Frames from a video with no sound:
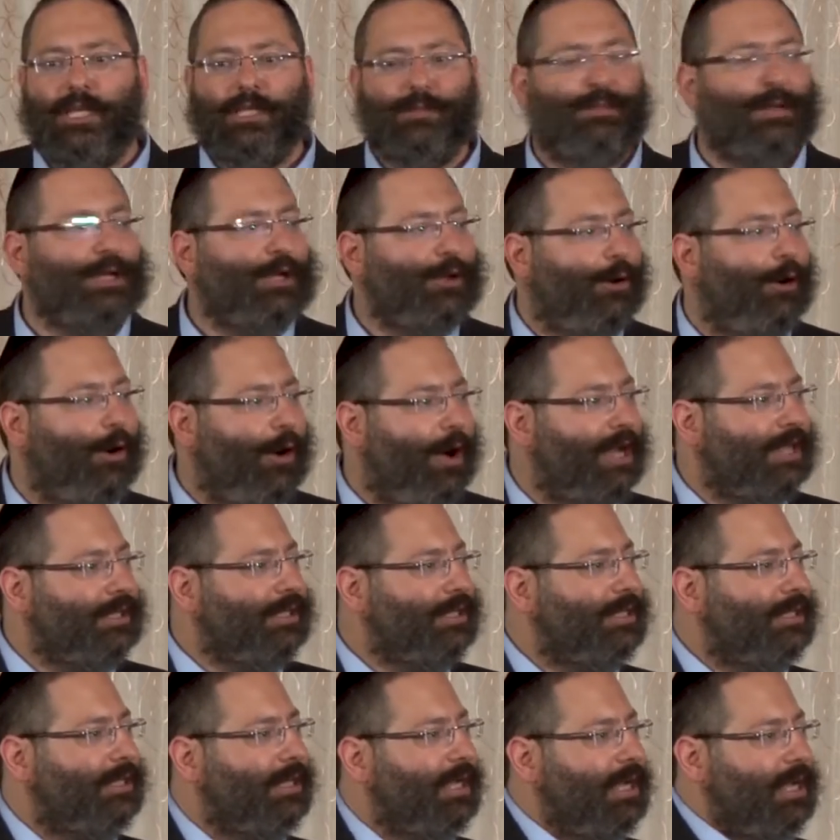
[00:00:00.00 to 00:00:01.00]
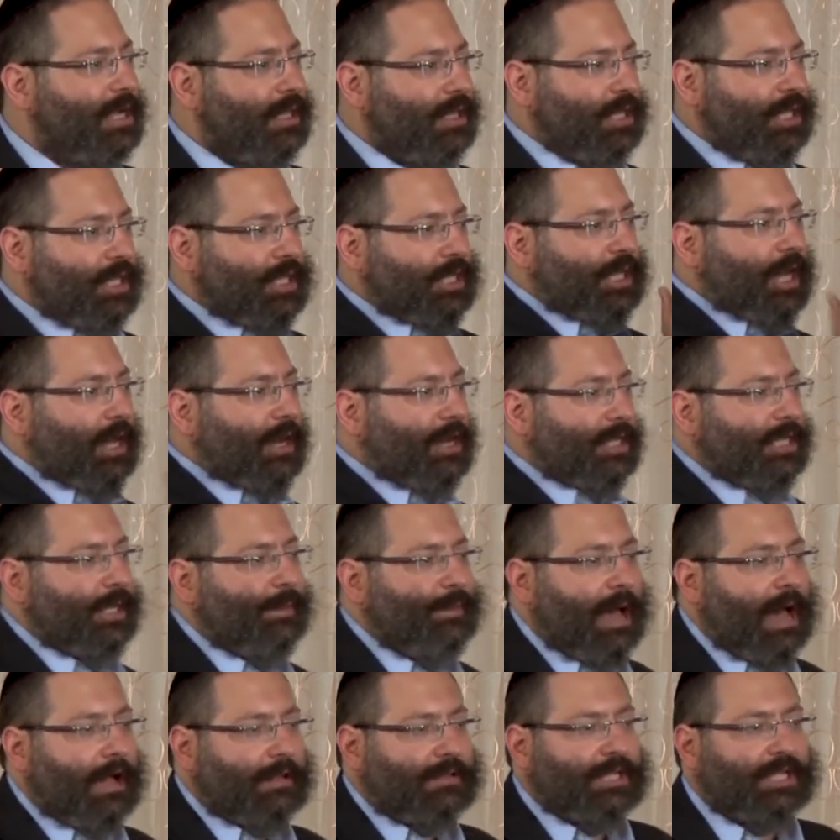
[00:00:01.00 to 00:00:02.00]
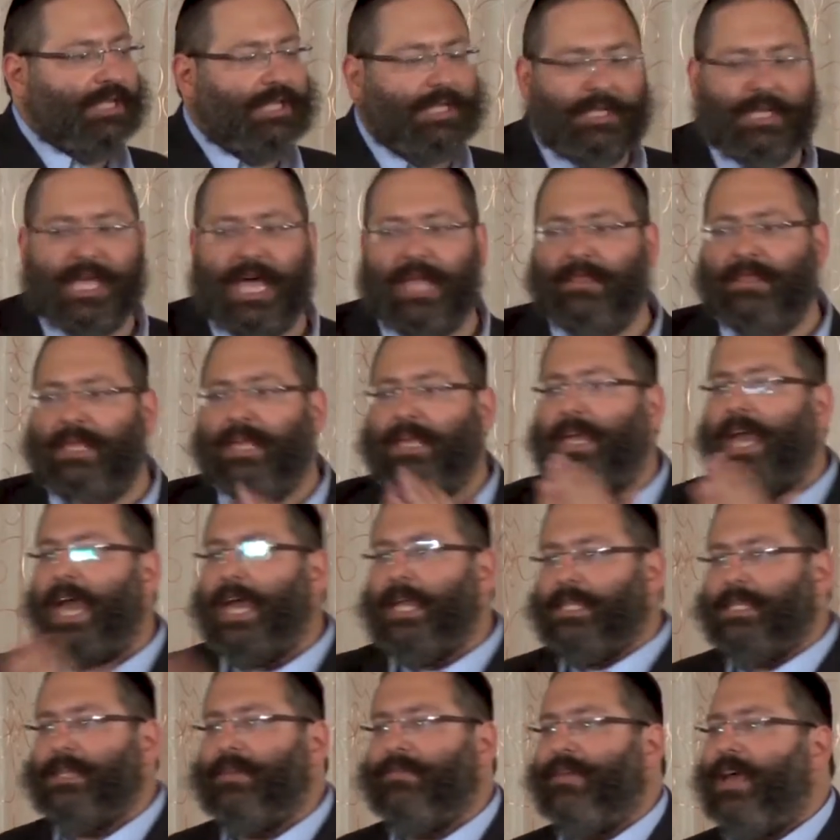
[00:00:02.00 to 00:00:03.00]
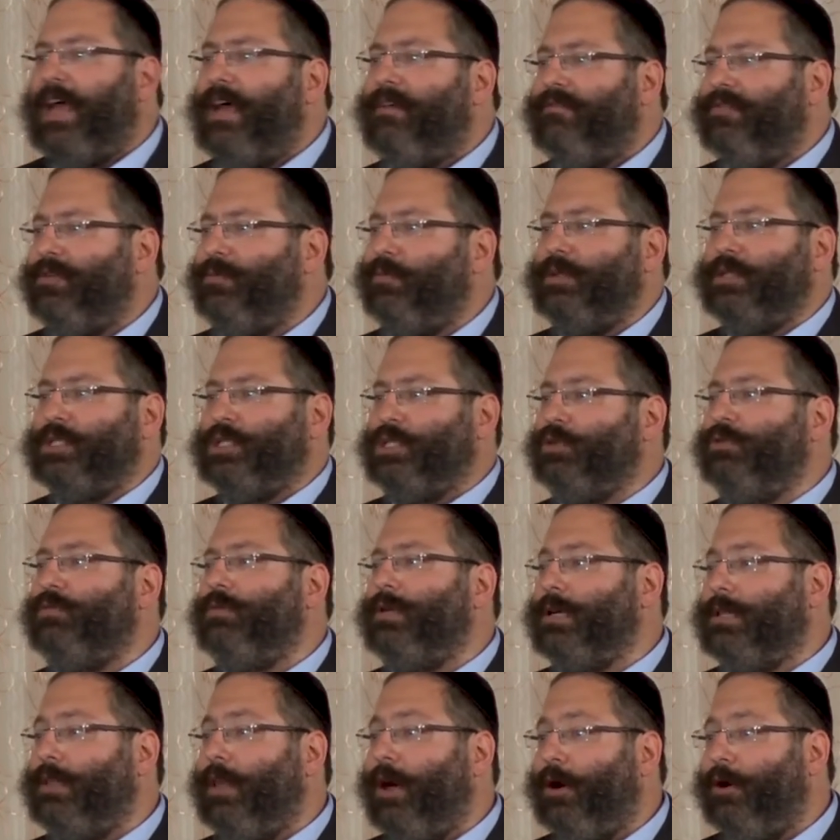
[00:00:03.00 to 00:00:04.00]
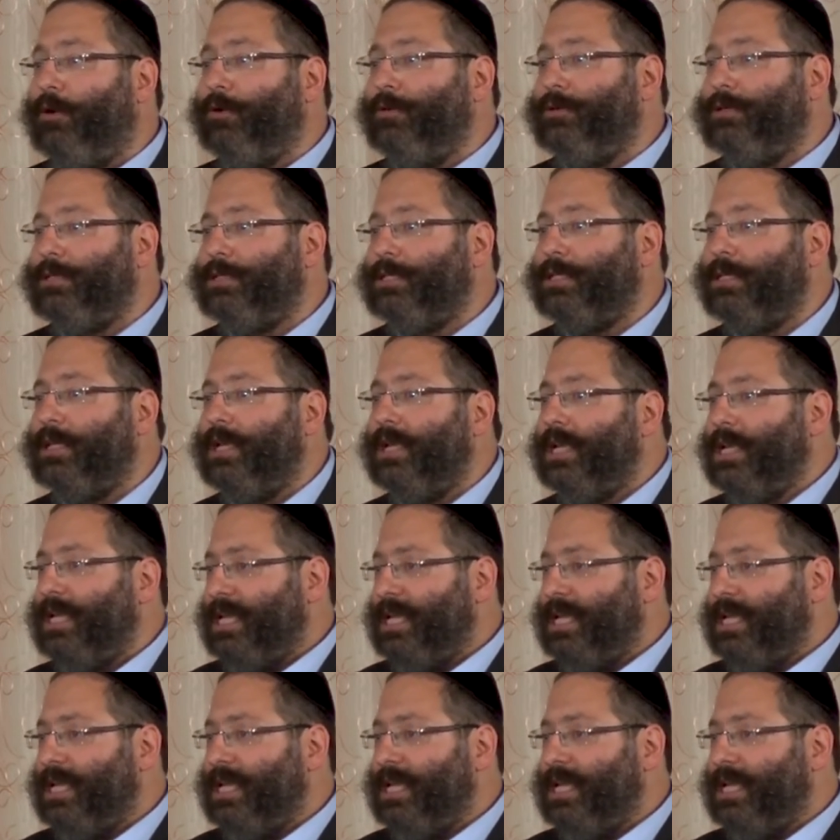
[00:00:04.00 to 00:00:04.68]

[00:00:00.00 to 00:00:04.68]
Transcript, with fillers: us because the sun is about to set, the gates of heaven will soon close.